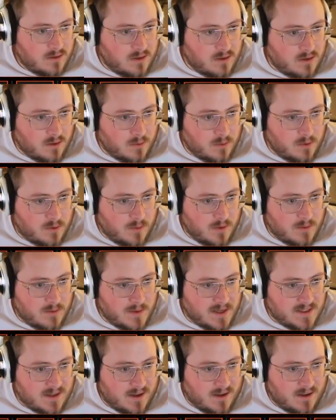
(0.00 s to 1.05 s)
Do we have the
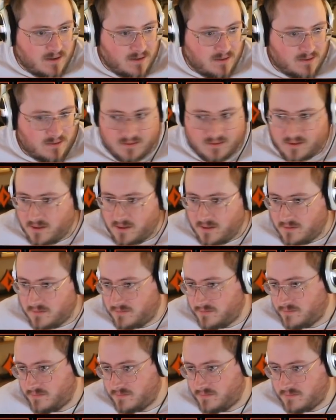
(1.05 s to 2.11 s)
best hand? You know,
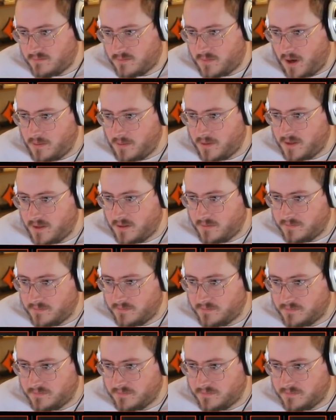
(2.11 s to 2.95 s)
probably.